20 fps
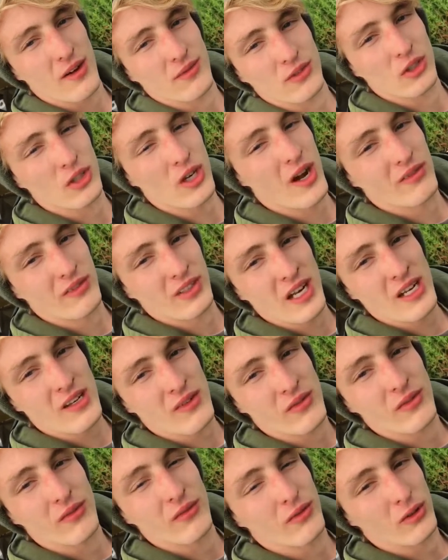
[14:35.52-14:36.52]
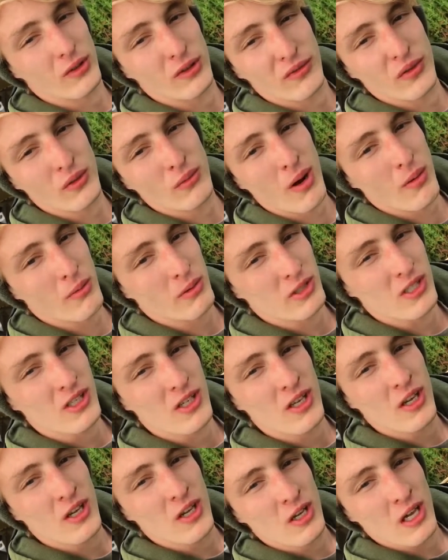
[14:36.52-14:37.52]
Not having anything for a few hours.
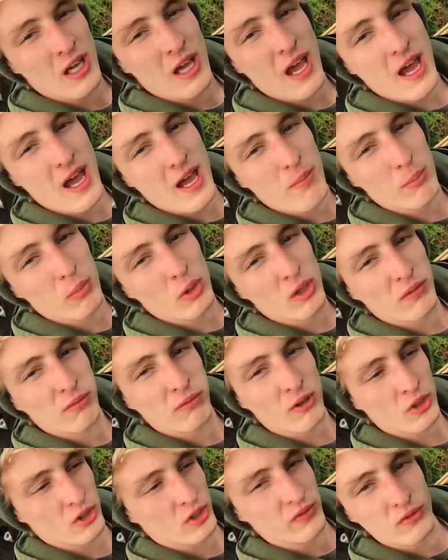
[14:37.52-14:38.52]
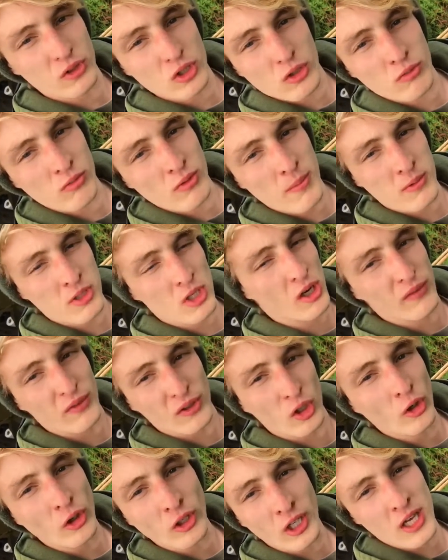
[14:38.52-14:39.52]
Both rods have just ripped off. I
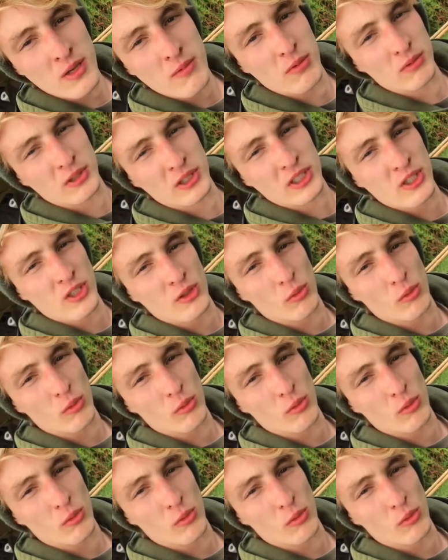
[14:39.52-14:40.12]
couldn't keep a rod in the